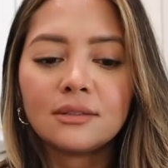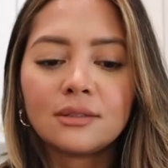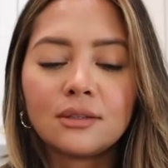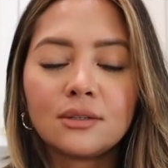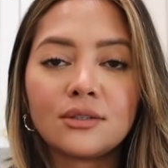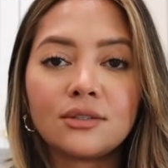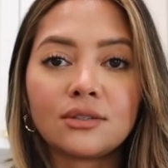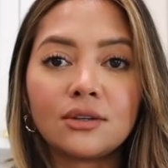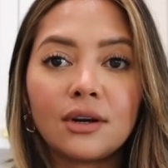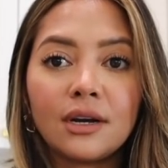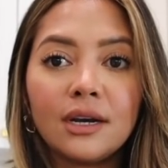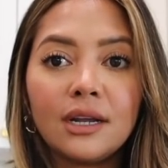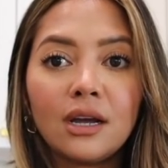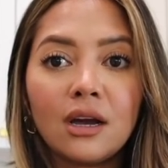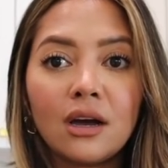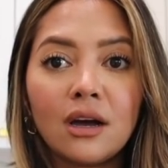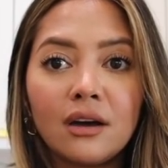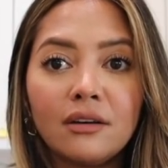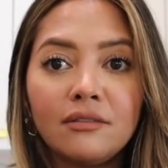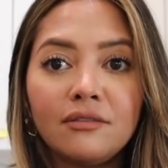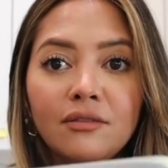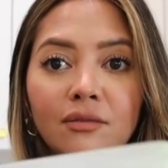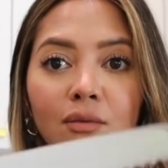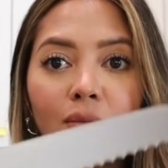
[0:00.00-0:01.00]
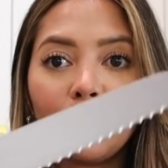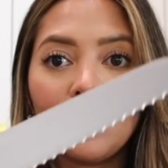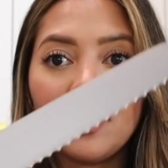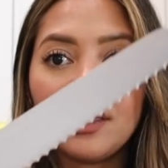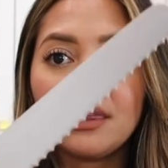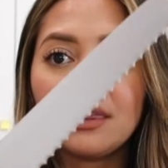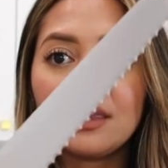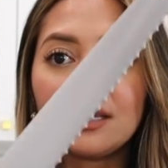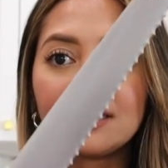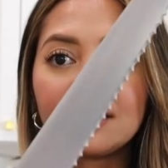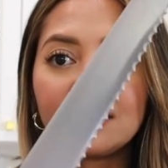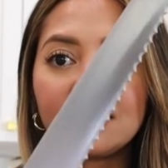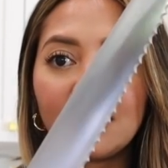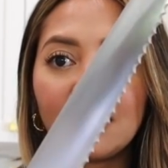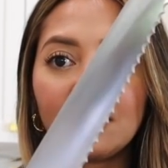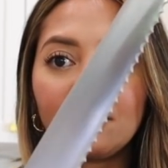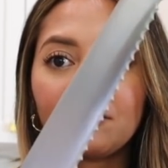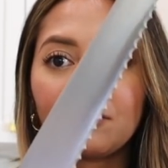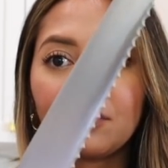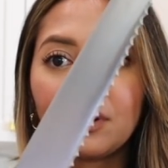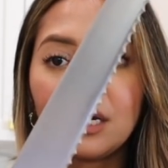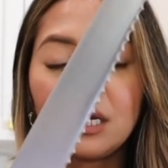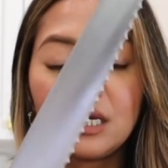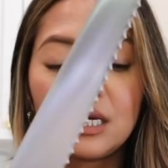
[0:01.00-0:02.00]
So starting off with this knife
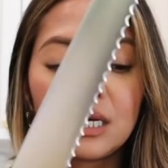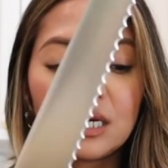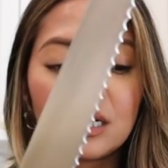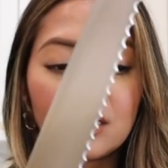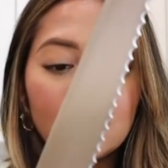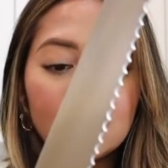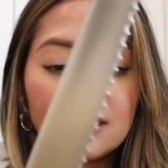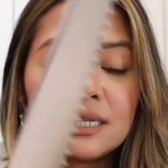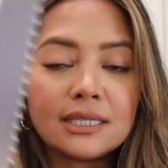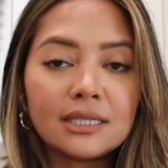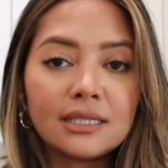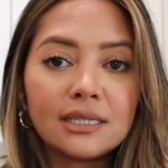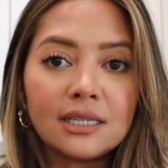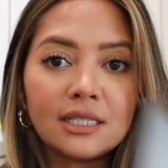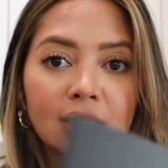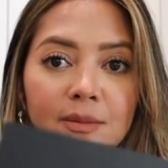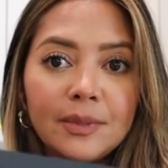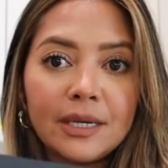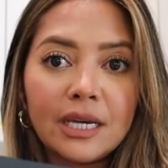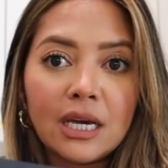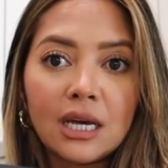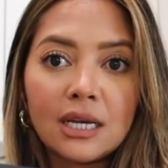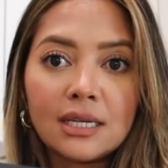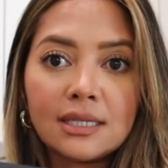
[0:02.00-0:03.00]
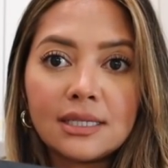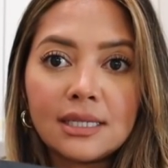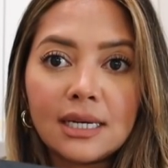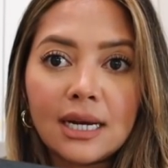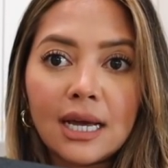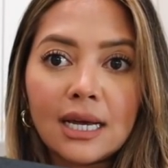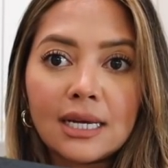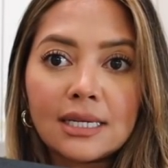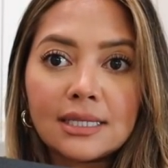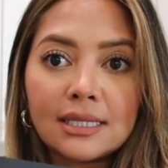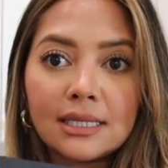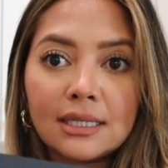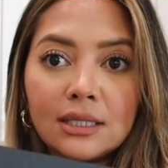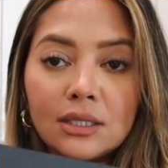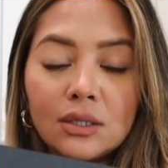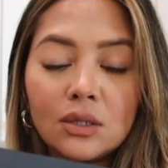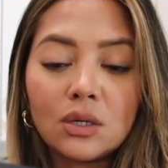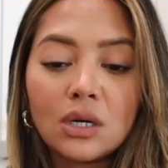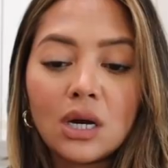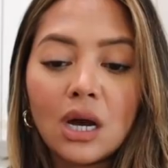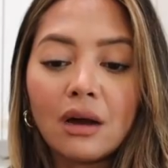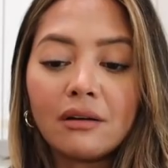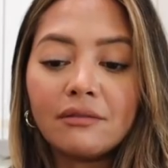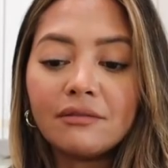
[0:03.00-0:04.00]
right here, and it's nice because it has a little
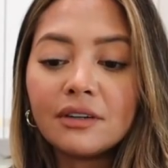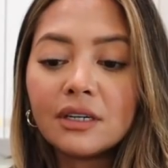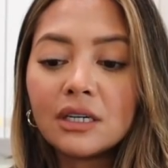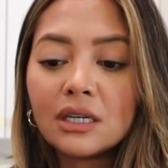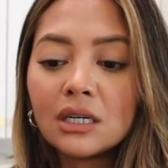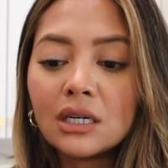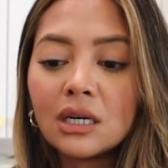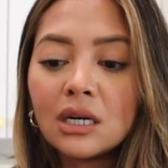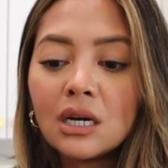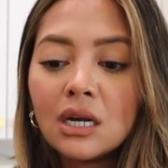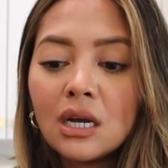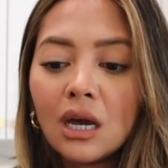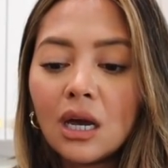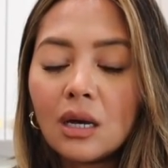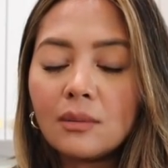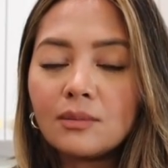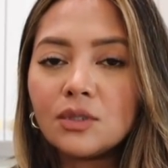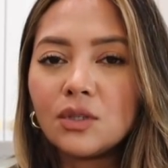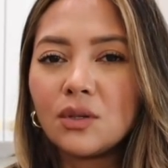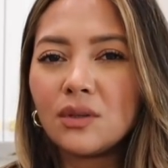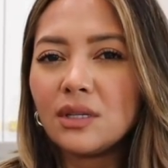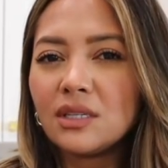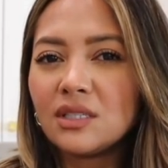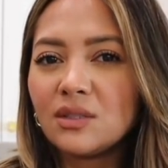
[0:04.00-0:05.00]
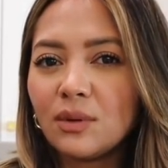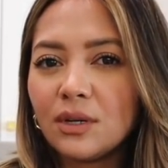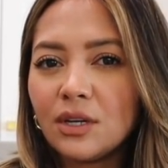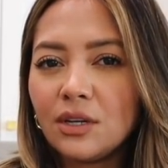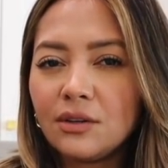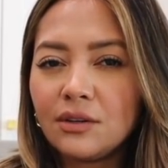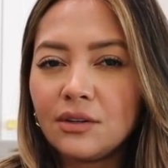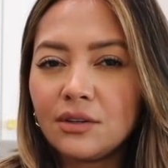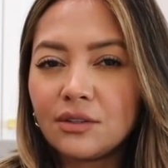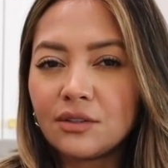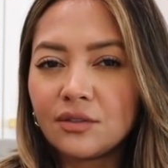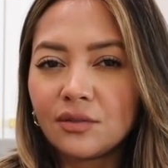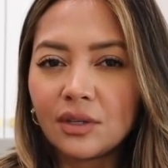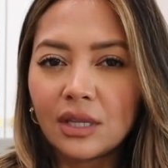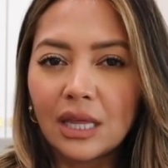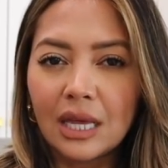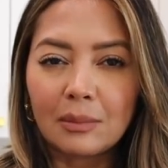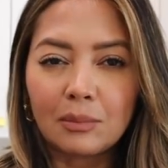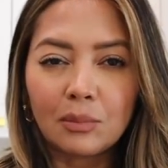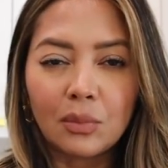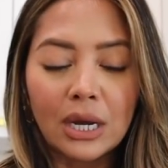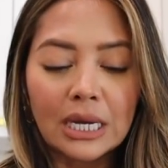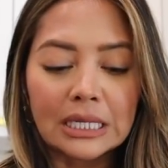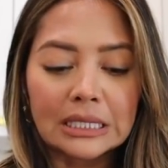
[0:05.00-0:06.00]
cover. So this one you use for
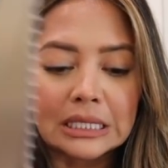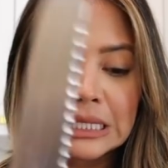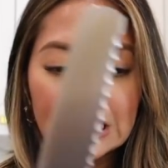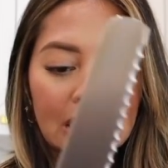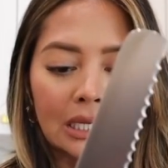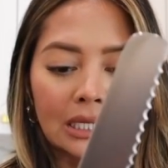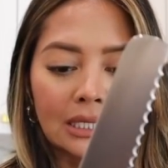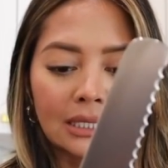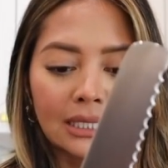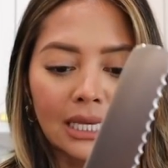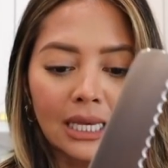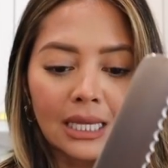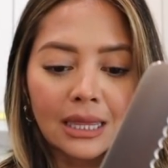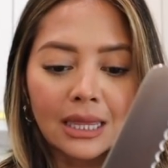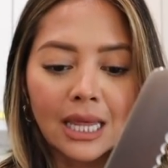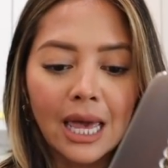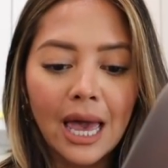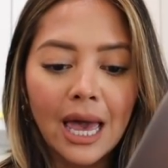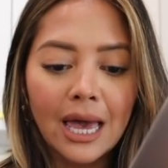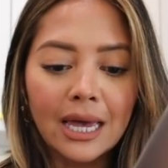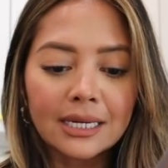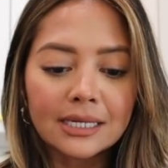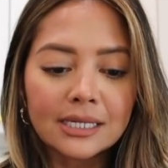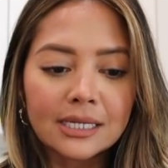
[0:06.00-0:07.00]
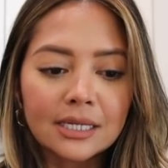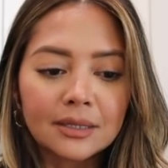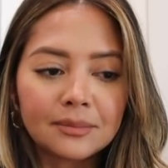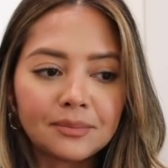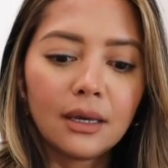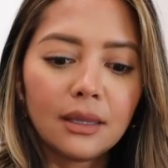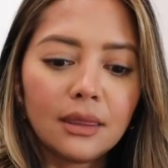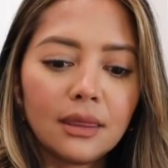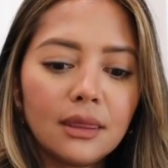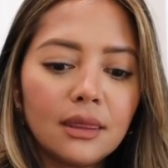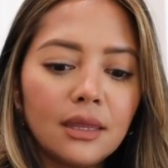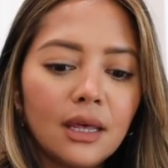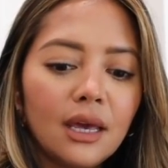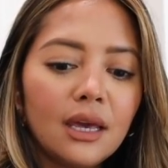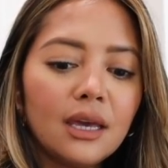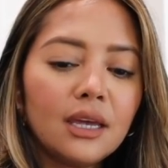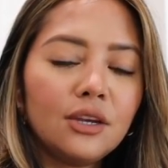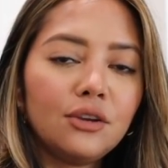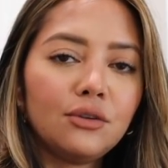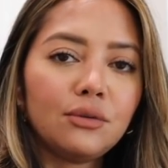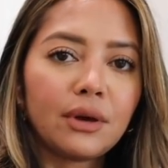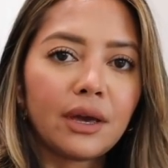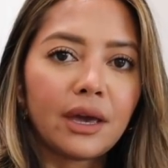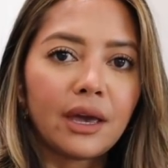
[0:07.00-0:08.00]
like breads and things like that. And
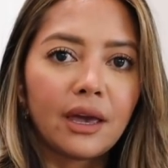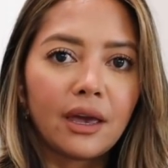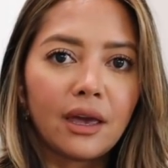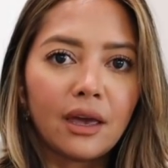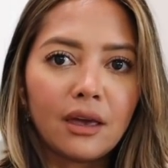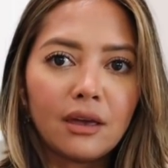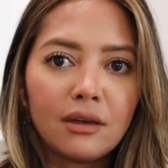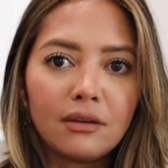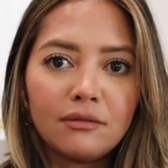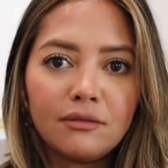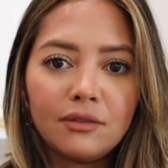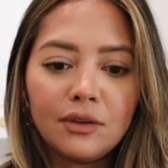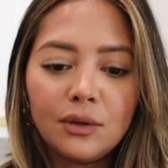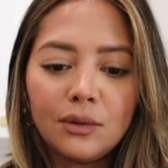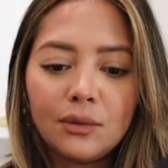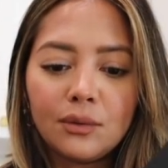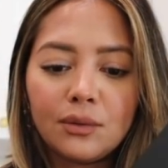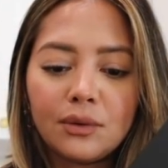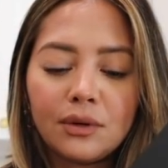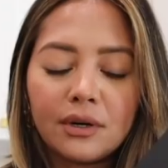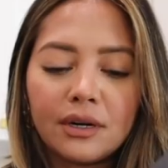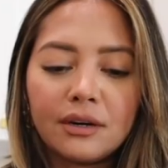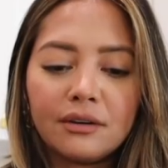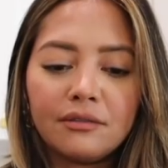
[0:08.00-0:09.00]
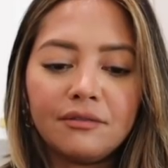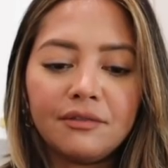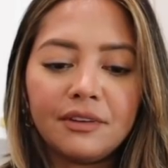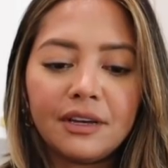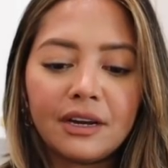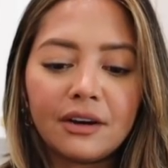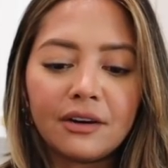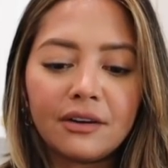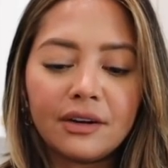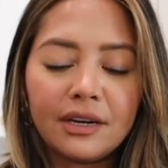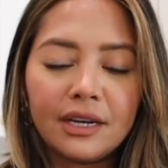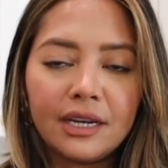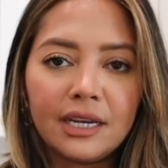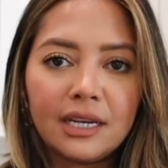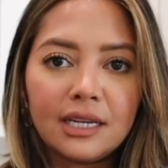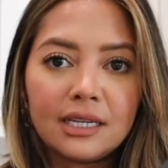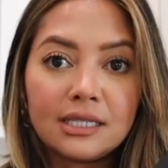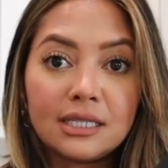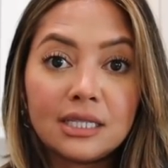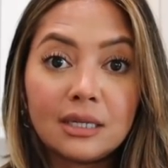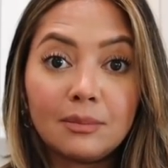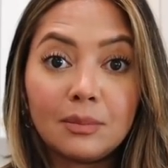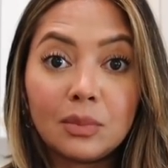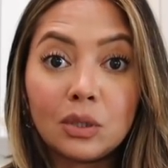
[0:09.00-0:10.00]
then you have your
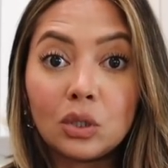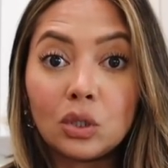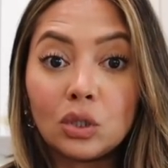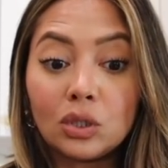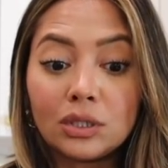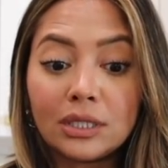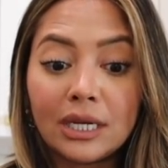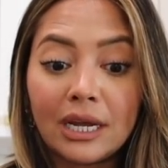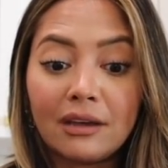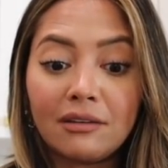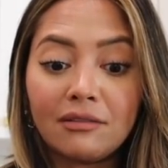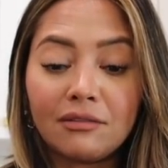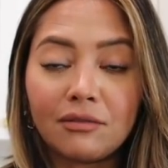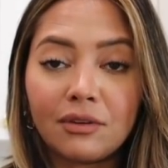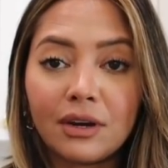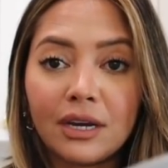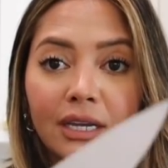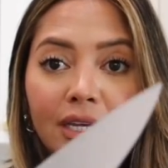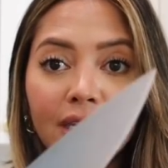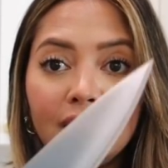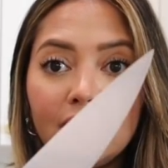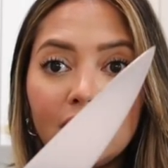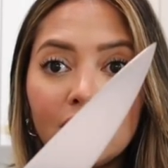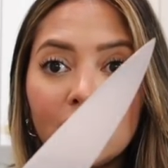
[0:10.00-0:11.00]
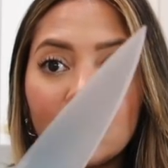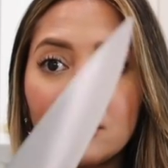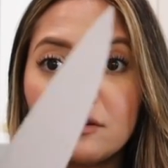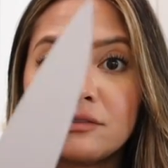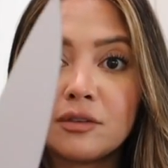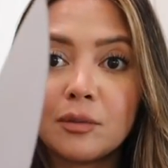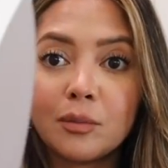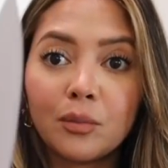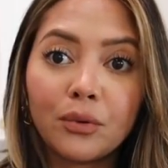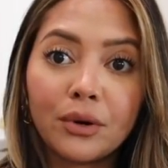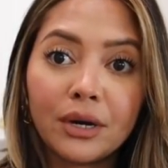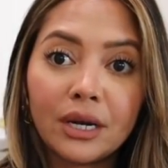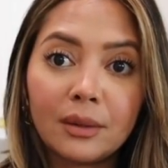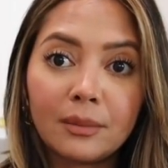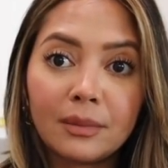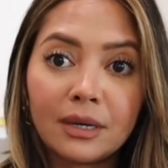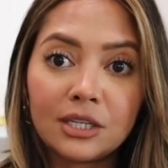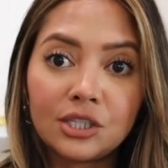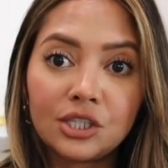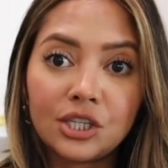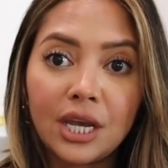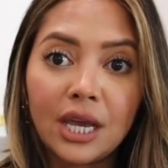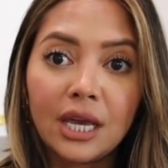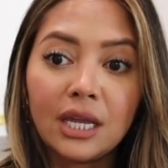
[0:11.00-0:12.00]
very typical knife right here for pretty
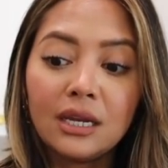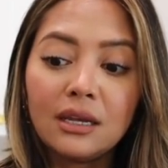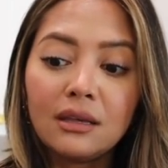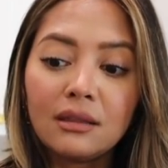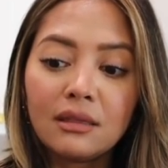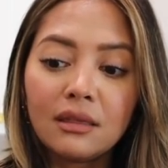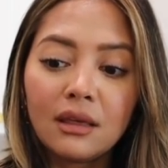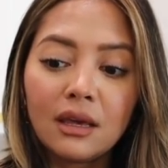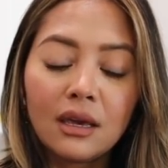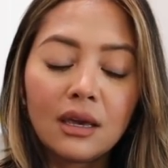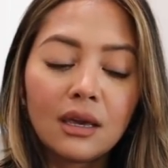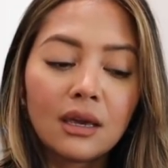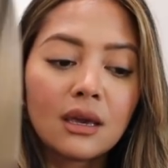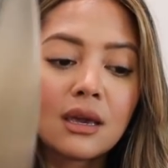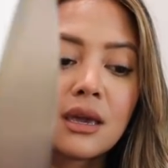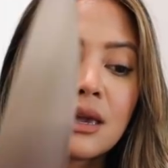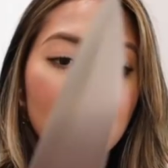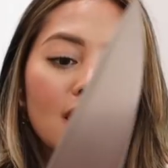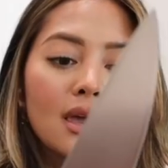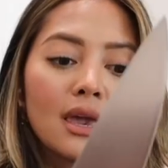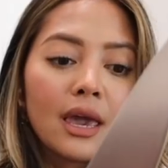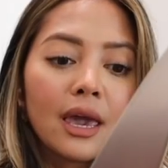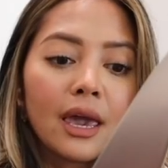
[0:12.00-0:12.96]
much anything.